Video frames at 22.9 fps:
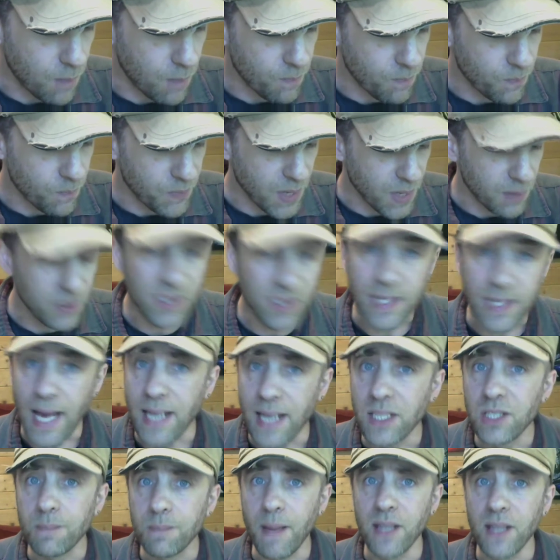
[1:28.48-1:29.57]
There's Stanley
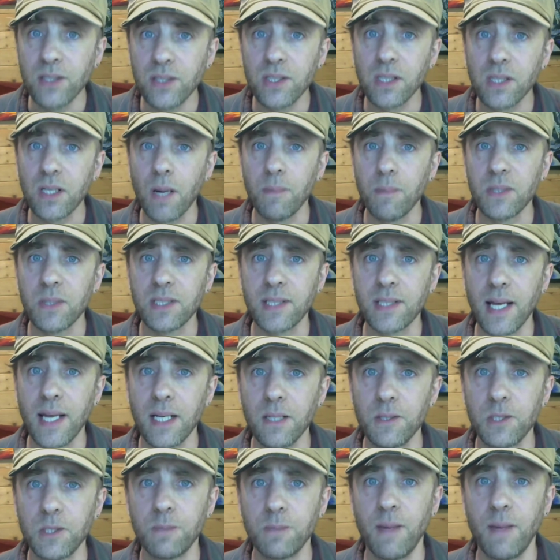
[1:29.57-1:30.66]
Spencer, a couple of
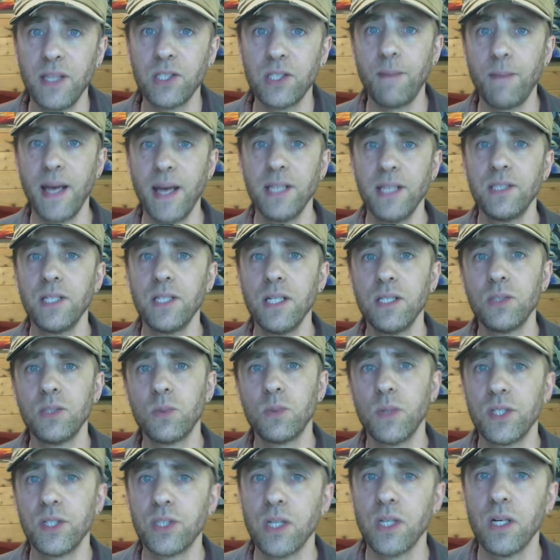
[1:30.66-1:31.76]
Stanley Spencer paintings
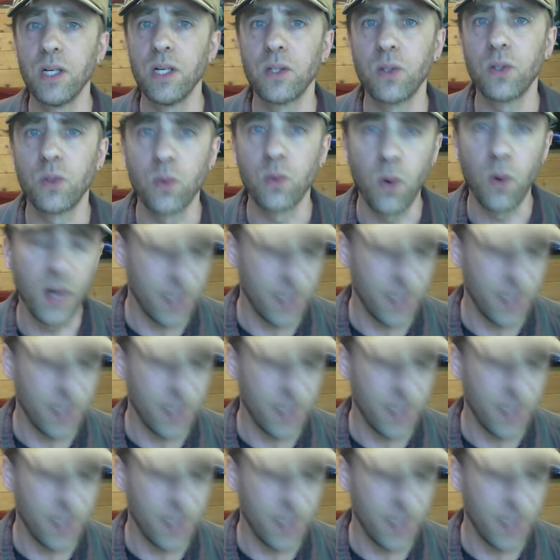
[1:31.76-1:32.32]
which are quite